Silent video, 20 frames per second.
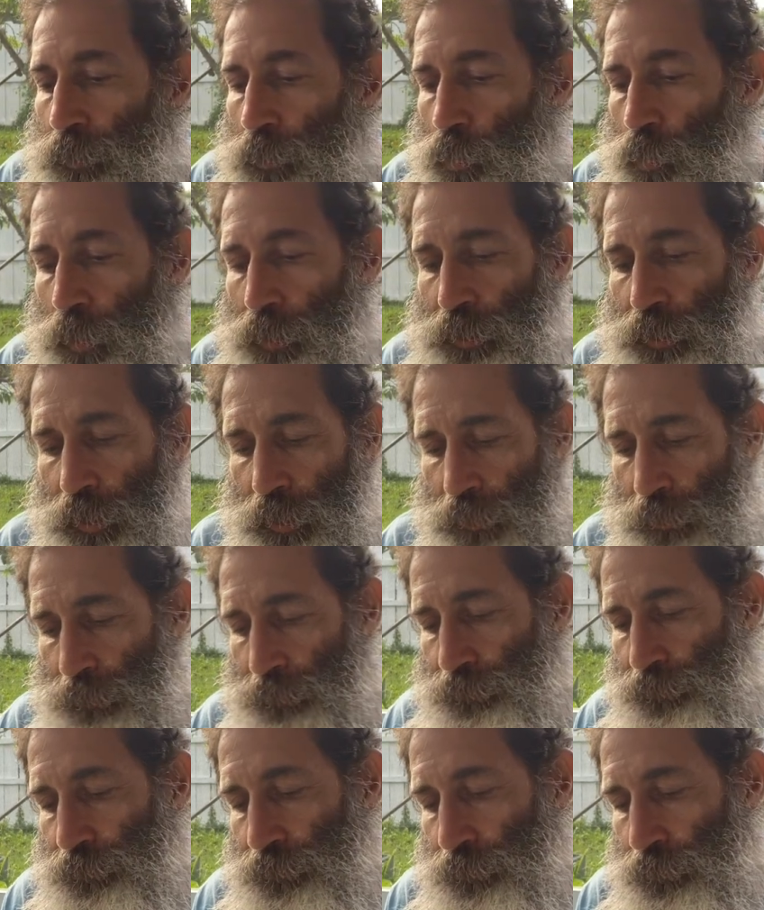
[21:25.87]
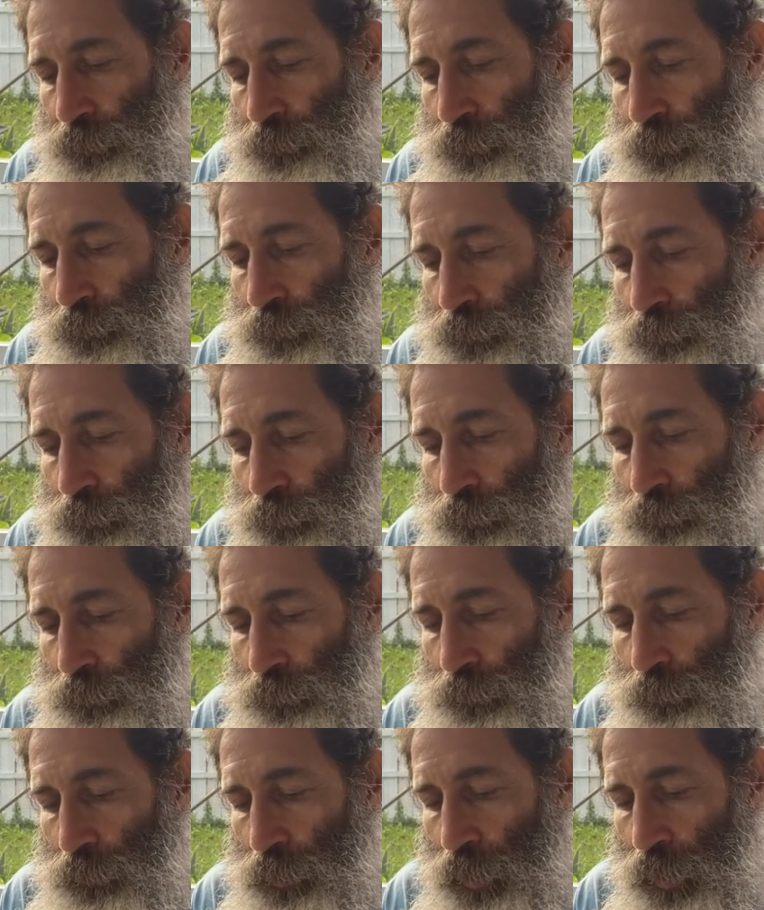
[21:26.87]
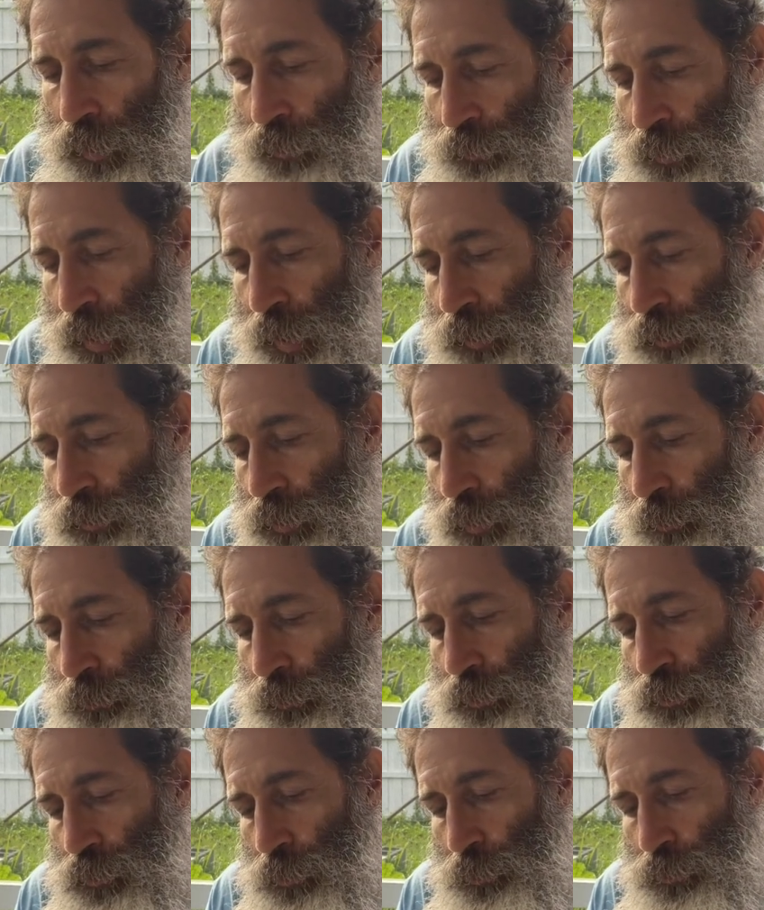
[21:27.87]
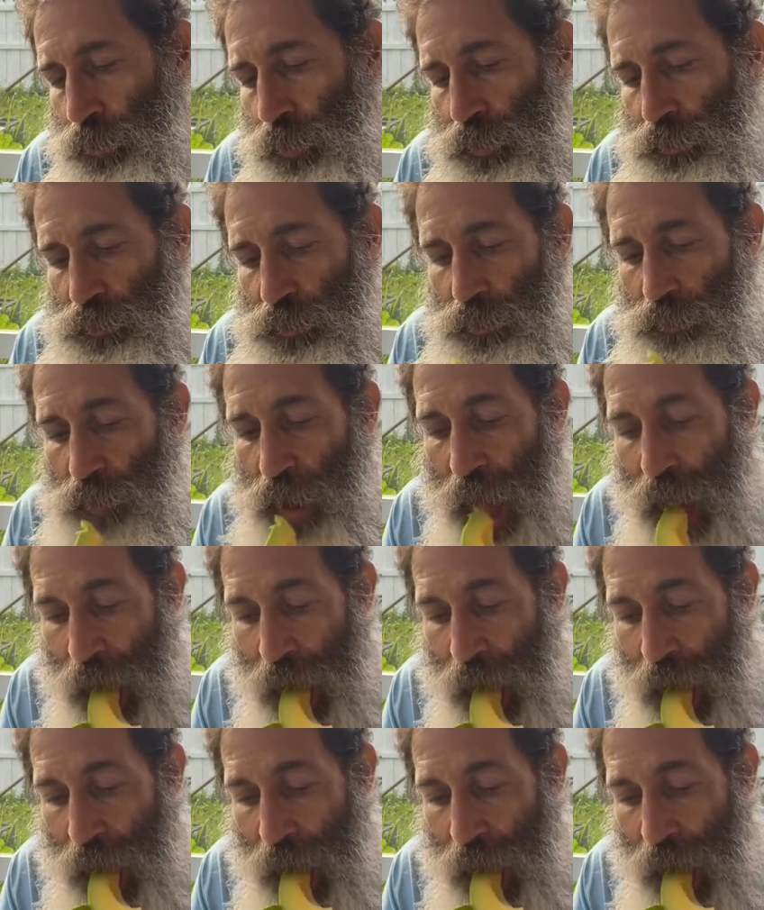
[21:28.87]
with it. And I've had them. It's impressive.